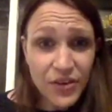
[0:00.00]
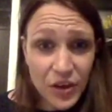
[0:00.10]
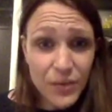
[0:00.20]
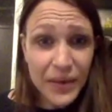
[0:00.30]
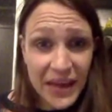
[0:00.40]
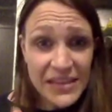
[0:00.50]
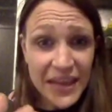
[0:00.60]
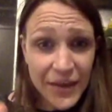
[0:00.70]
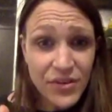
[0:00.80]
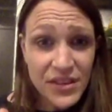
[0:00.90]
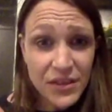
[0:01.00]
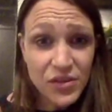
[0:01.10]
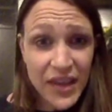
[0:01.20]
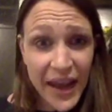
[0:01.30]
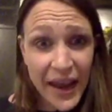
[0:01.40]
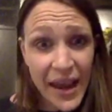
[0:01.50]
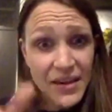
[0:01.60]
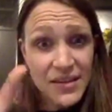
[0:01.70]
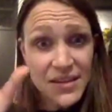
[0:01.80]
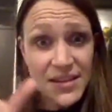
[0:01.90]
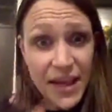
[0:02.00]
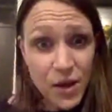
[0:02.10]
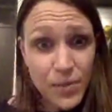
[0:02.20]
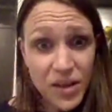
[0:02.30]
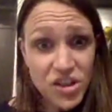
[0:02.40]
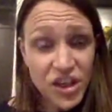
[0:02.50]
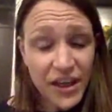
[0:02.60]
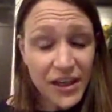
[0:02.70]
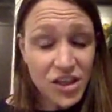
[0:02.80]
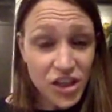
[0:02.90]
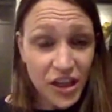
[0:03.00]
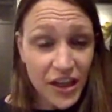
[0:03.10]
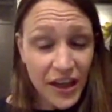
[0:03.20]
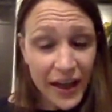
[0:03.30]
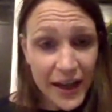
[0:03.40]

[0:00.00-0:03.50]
that you can be eating every single day to set your blood sugar